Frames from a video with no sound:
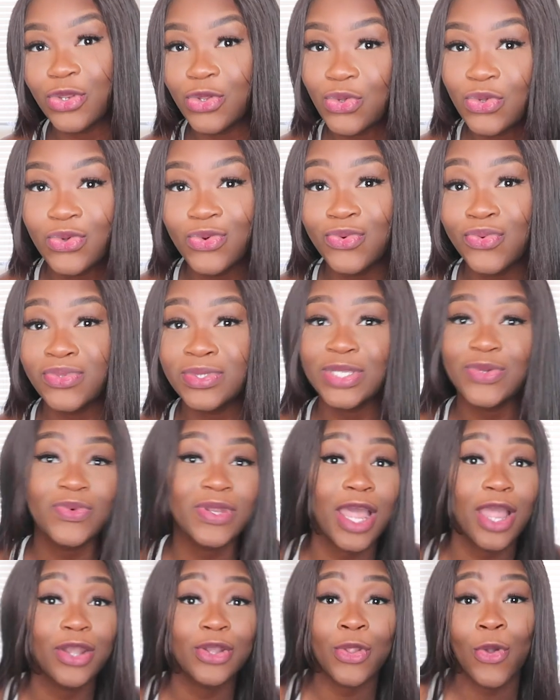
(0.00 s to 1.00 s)
to do, see
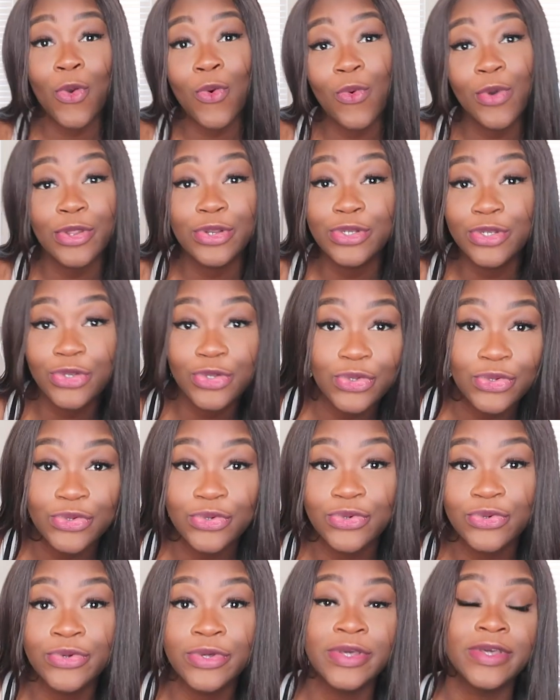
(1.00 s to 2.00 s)
what I don't want to
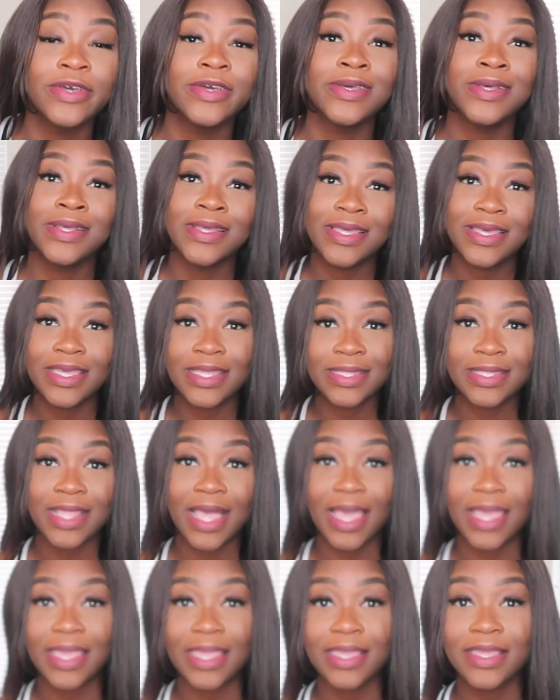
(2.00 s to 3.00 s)
do, and
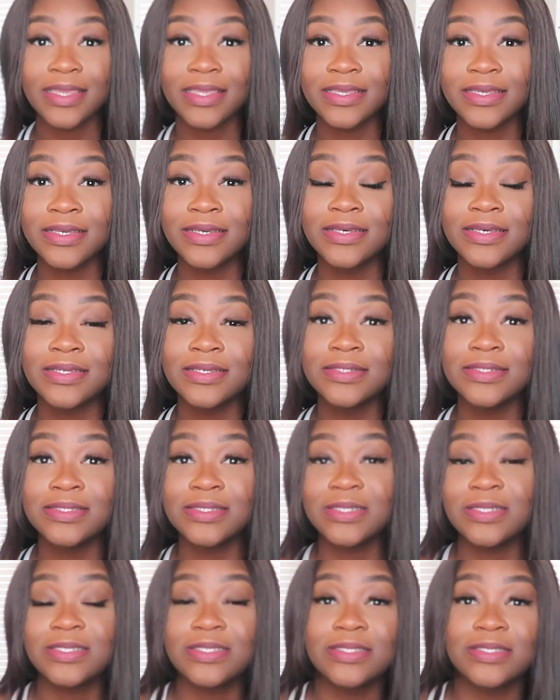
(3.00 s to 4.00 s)
like
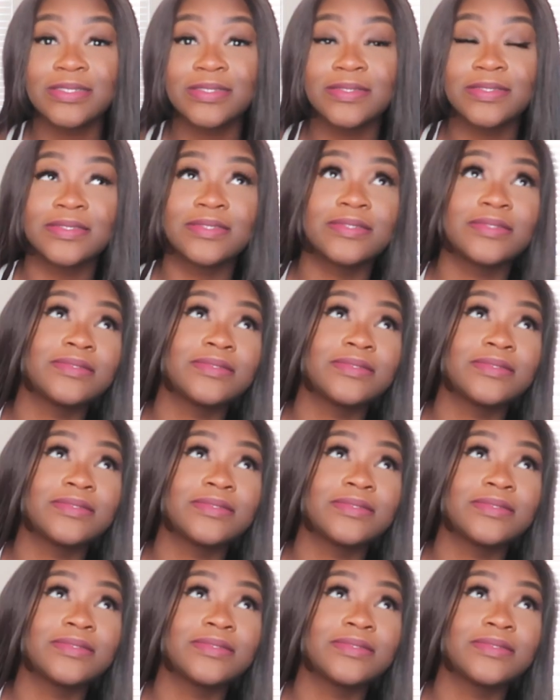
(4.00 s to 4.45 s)
just